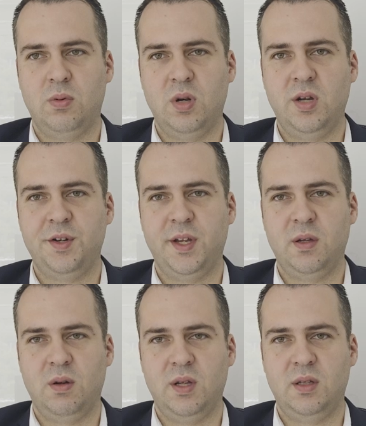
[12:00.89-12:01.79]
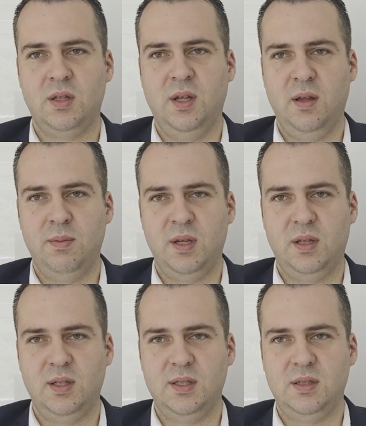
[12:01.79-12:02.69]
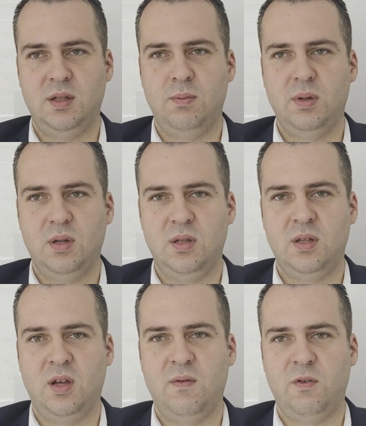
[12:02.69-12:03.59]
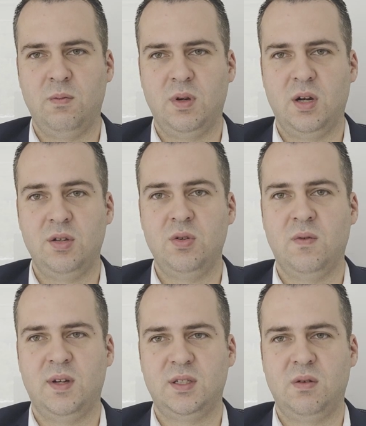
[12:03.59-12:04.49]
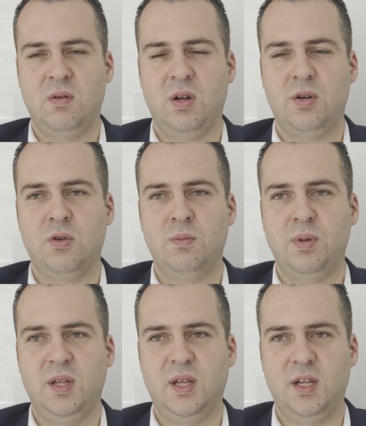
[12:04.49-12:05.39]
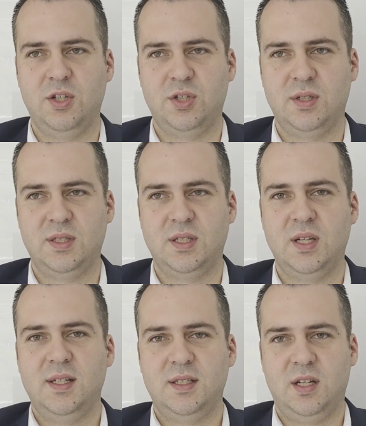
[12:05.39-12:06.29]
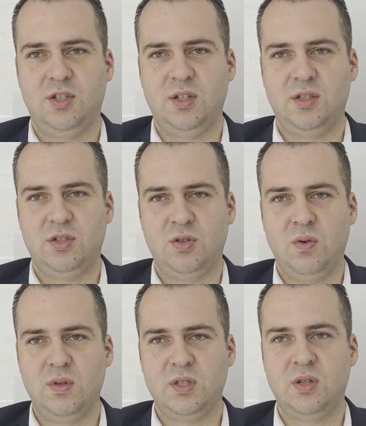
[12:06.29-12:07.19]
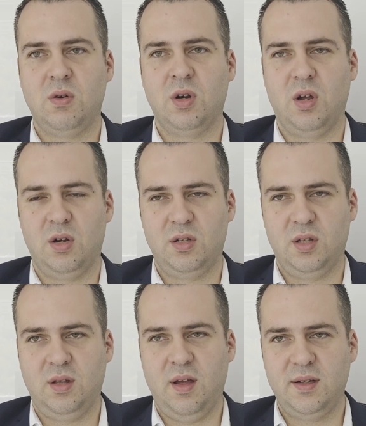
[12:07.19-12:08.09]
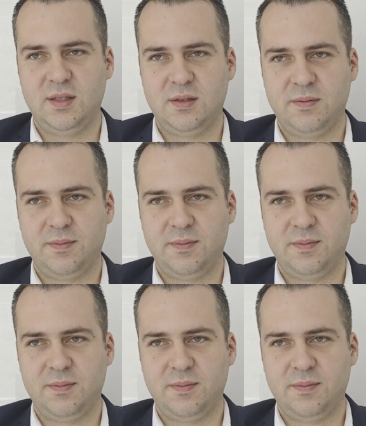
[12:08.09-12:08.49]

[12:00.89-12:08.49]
poorly regulated diabetes typically die from cardiovascular complications, such as strokes or heart attacks.